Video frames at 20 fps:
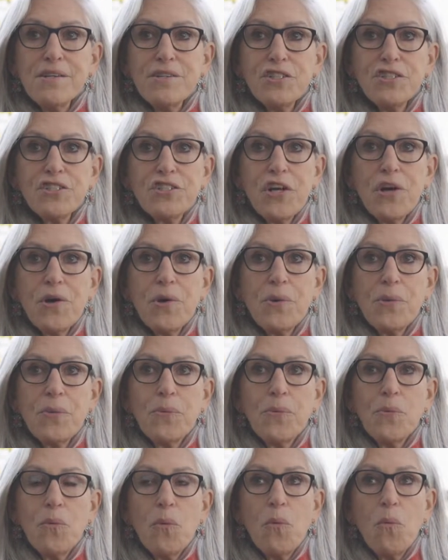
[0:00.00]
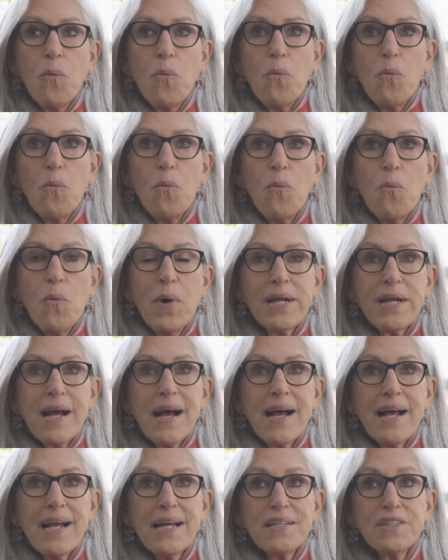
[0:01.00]
So when
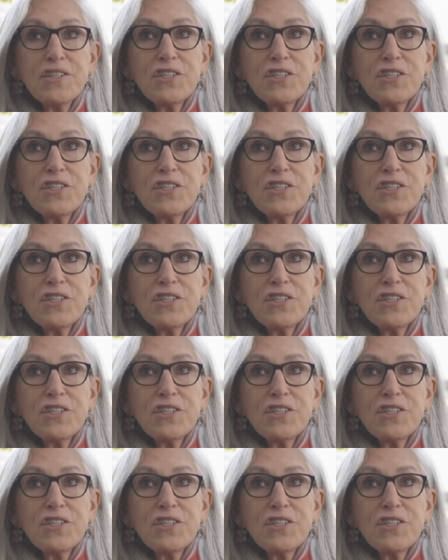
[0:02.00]
I